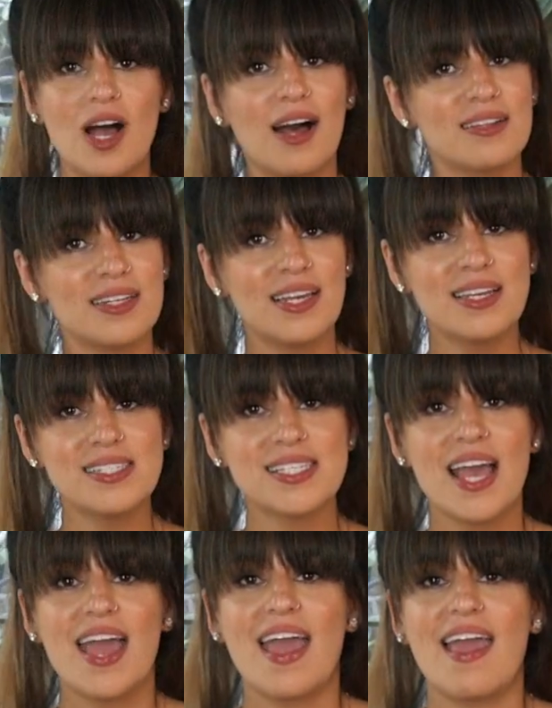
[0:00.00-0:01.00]
holidays,
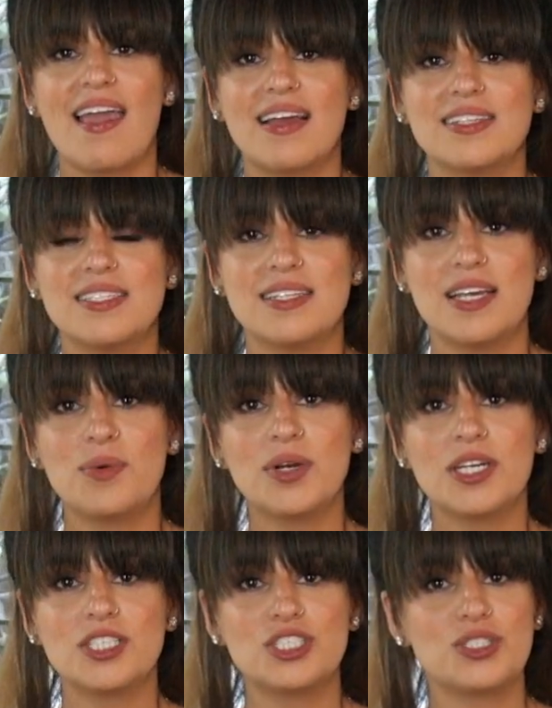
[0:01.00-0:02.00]
and today we're
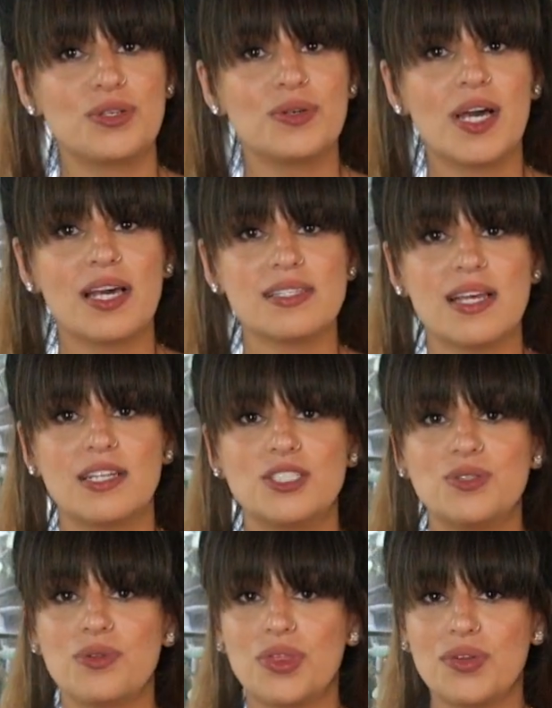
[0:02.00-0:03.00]
gonna show you guys how to
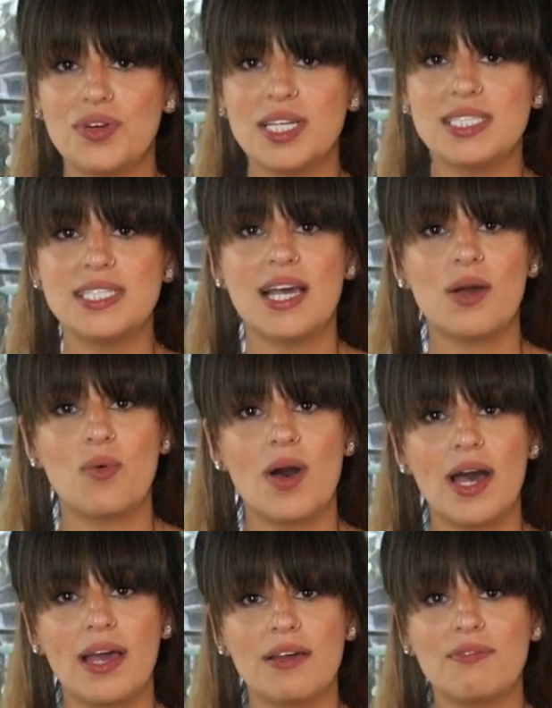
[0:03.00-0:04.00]
do 3
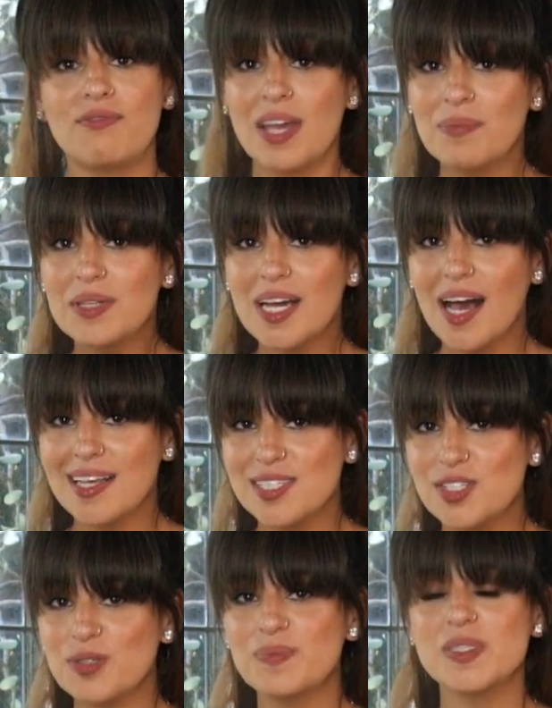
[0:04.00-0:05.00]
DIY family
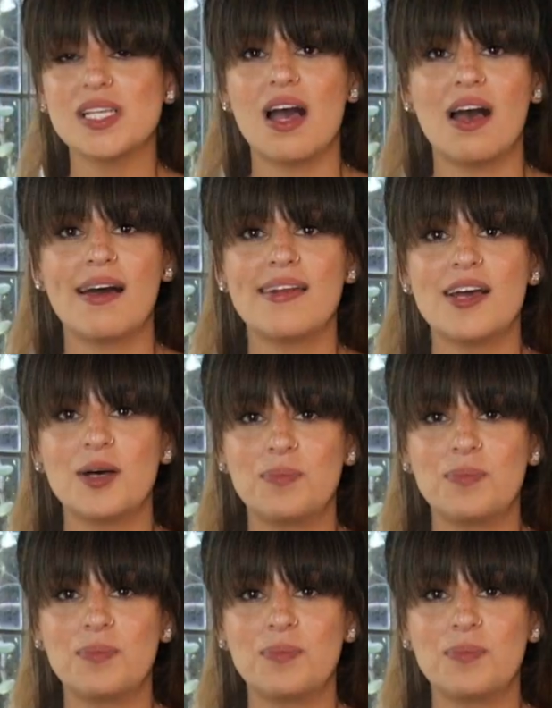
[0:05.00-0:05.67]
costumes on a